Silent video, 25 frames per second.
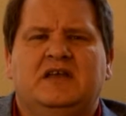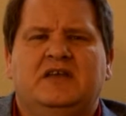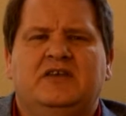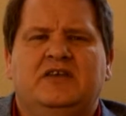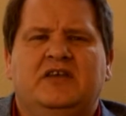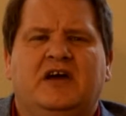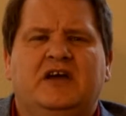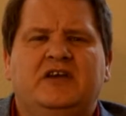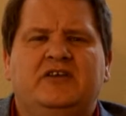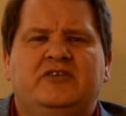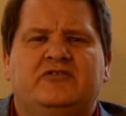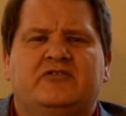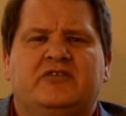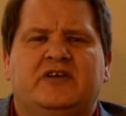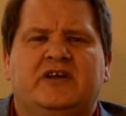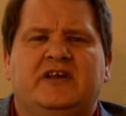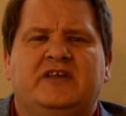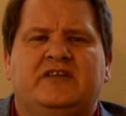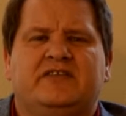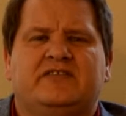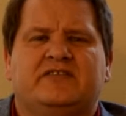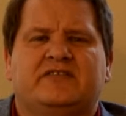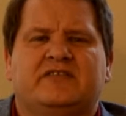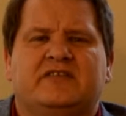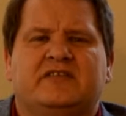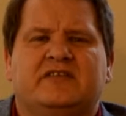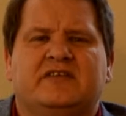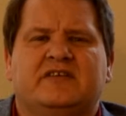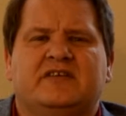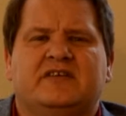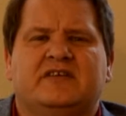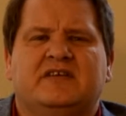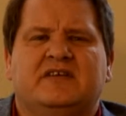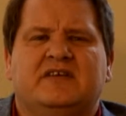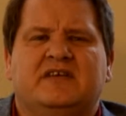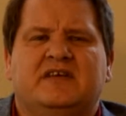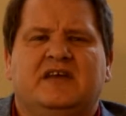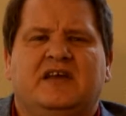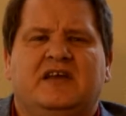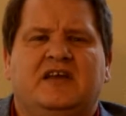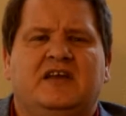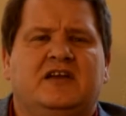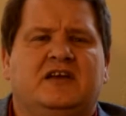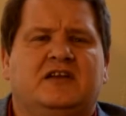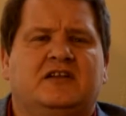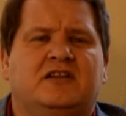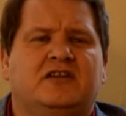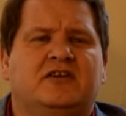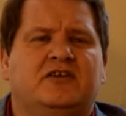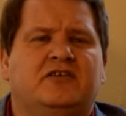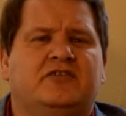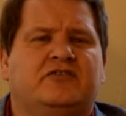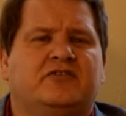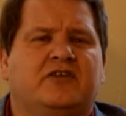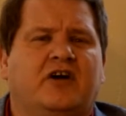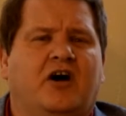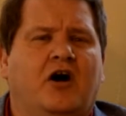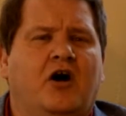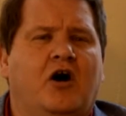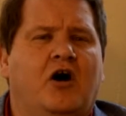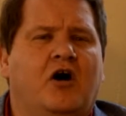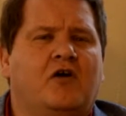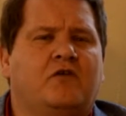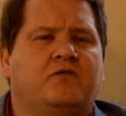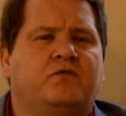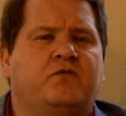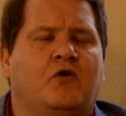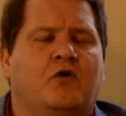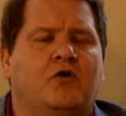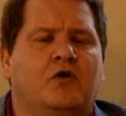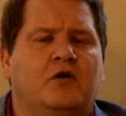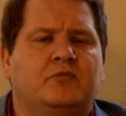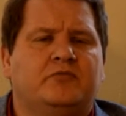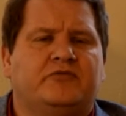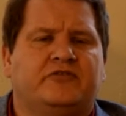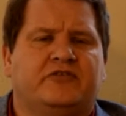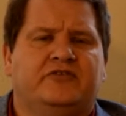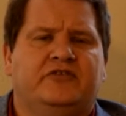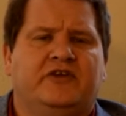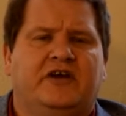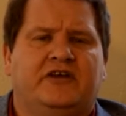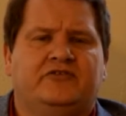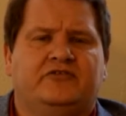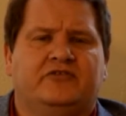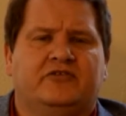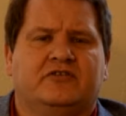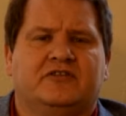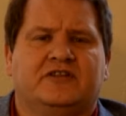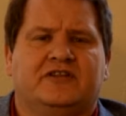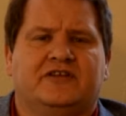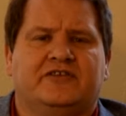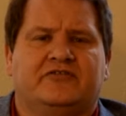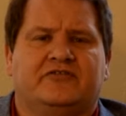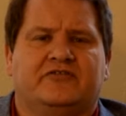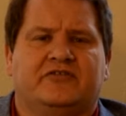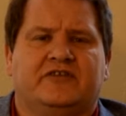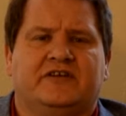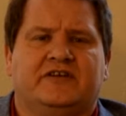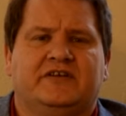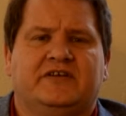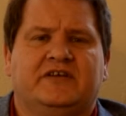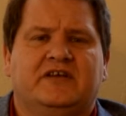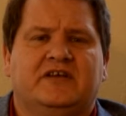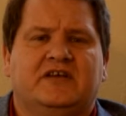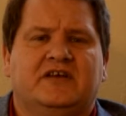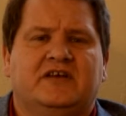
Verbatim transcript: Nitrates includes all forms of nitroglycerin,